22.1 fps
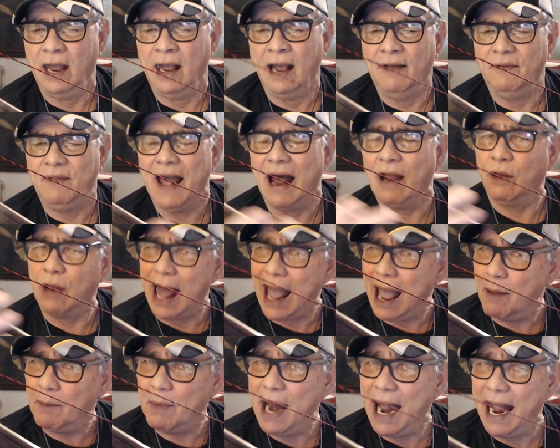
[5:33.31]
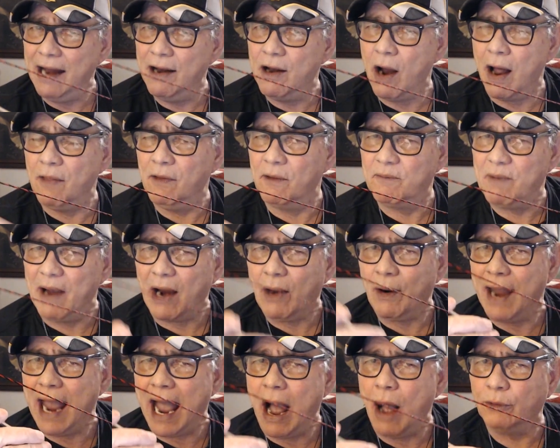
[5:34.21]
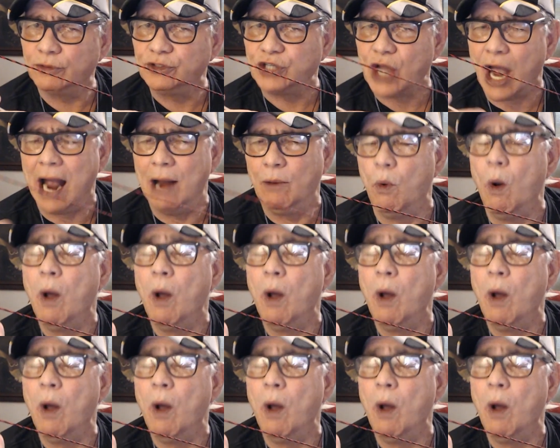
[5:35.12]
laminated on the very outside, well,